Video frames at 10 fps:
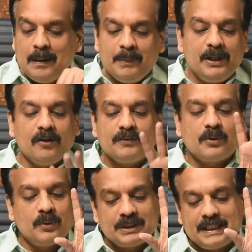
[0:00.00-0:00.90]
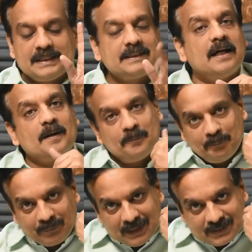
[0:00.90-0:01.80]
Many of the questions are
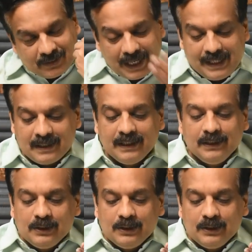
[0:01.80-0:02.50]
straight.